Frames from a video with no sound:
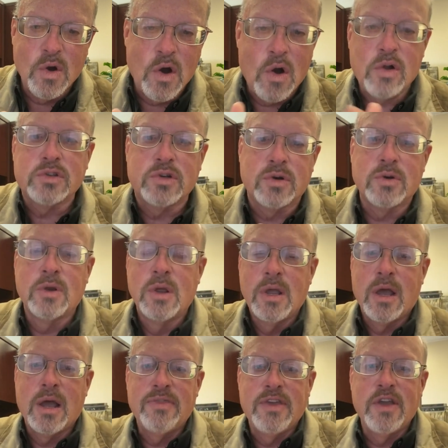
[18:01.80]
alter
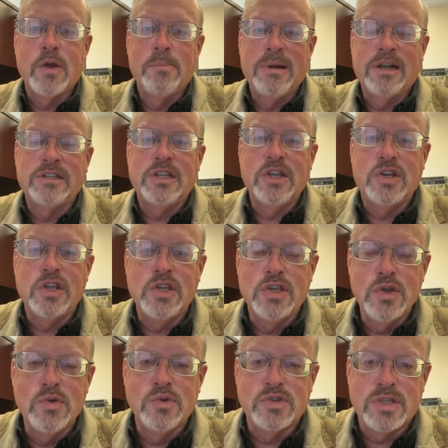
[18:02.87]
their ability to
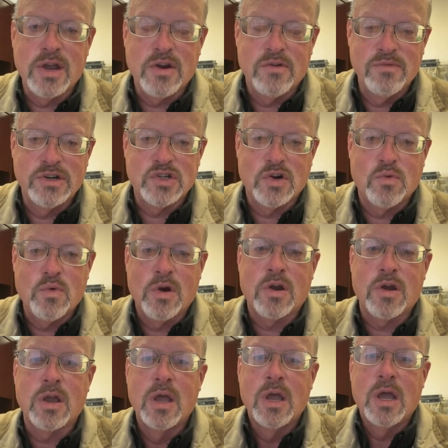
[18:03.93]
use their original
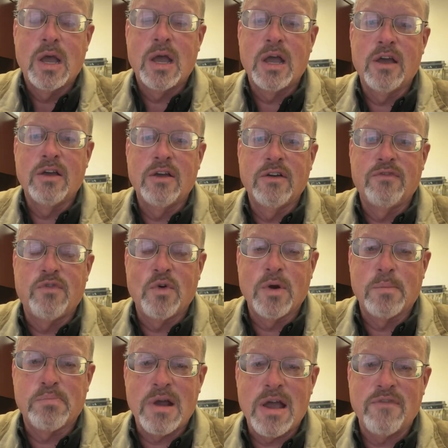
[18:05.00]
work
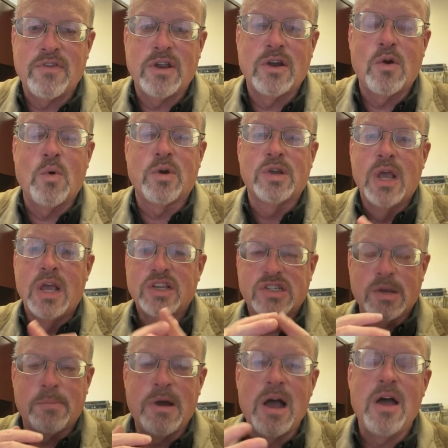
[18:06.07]
for profit or
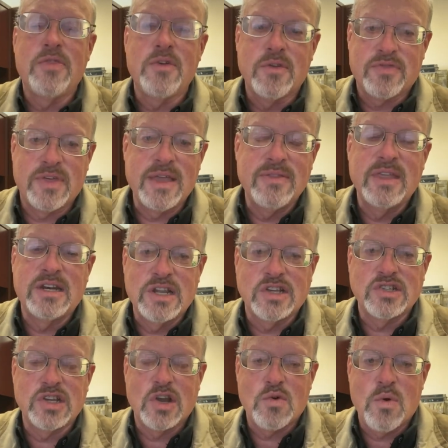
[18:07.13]
some other thing that
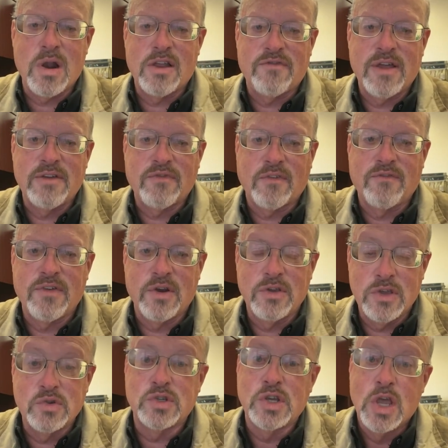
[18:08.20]
doesn't qualify for
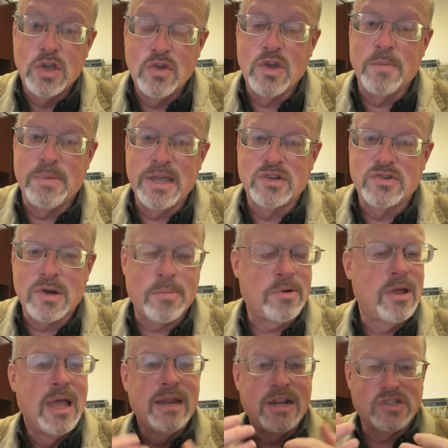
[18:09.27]
fair use, you can be in
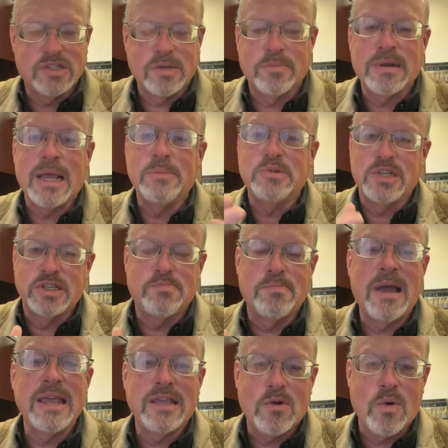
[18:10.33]
trouble. Now, sometimes
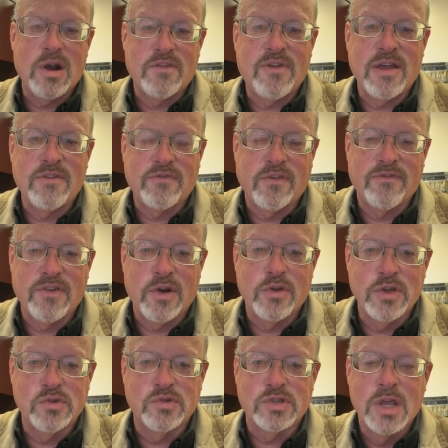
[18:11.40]
this might qualify for
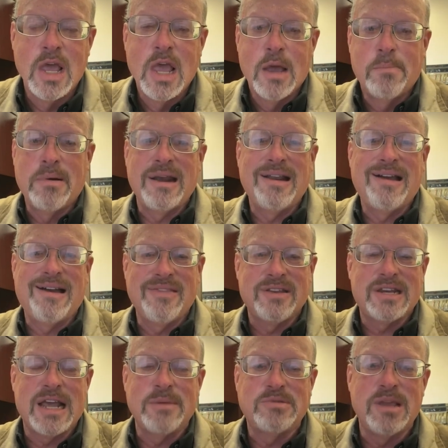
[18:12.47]
fair use, but
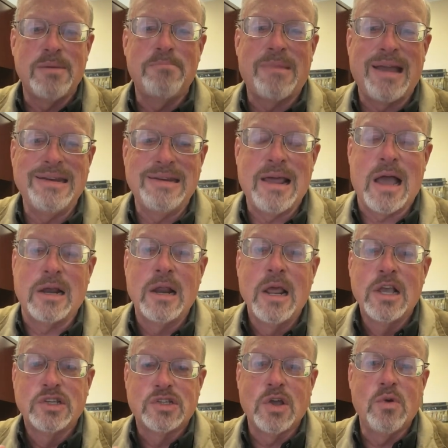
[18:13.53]
other times it might
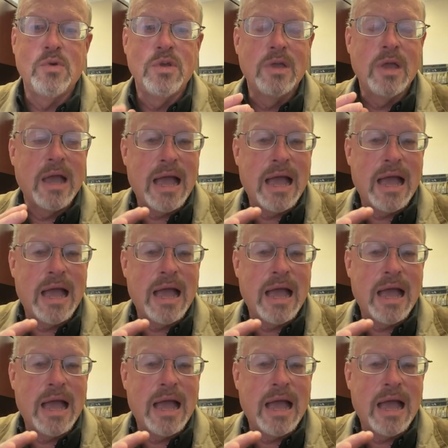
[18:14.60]
not. So